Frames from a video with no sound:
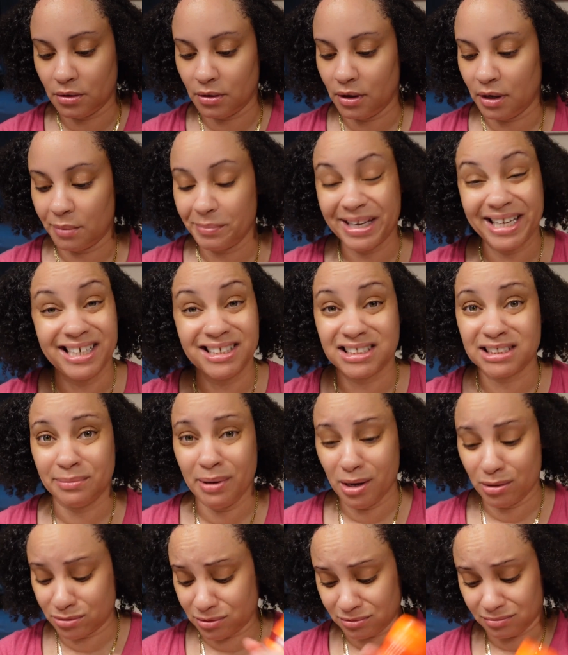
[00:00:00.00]
And it
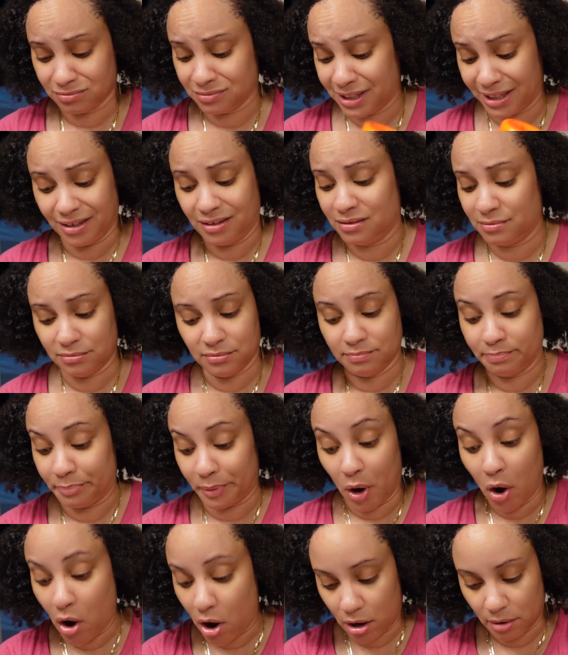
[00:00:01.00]
smells like
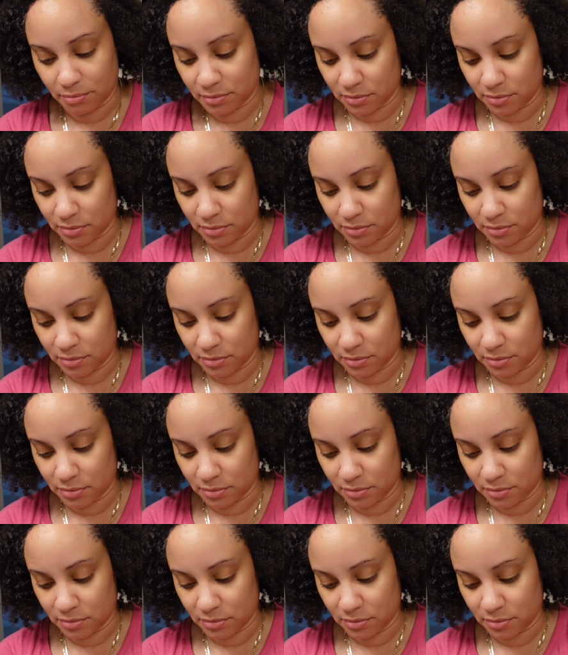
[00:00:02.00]
bomb.